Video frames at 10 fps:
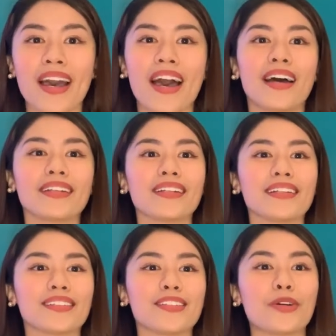and
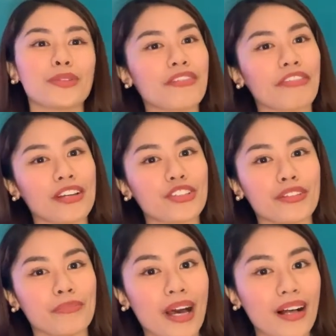click the notification
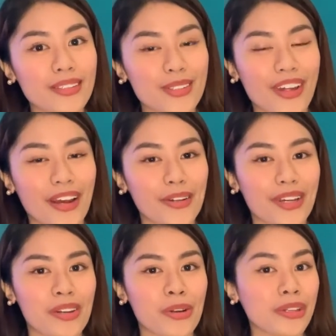bell so that you
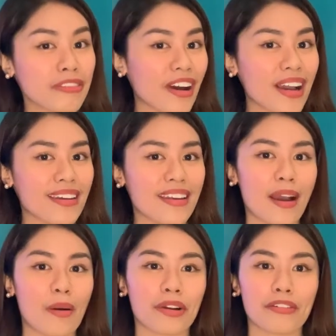get notified in
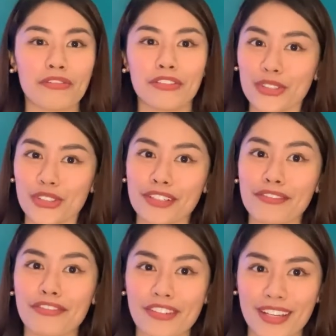our future
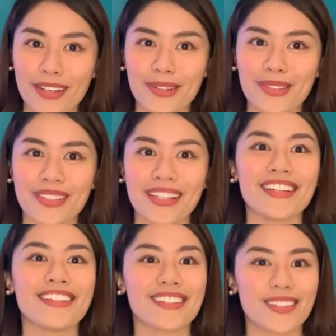videos
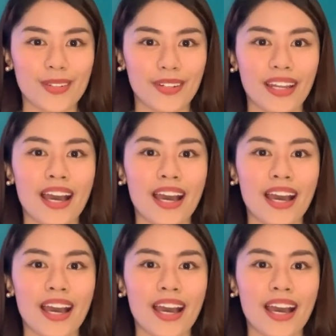soon.